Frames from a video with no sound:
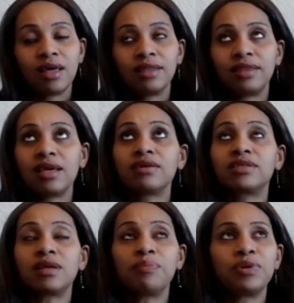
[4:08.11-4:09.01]
There are
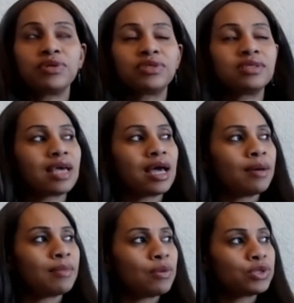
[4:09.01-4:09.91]
some persons,
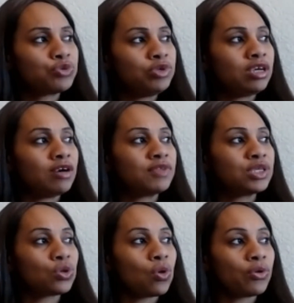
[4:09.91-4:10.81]
I was reading of
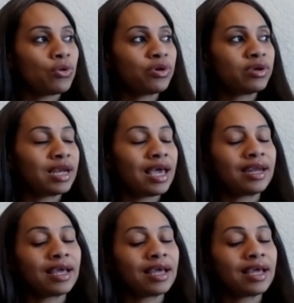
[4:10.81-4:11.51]
this author online.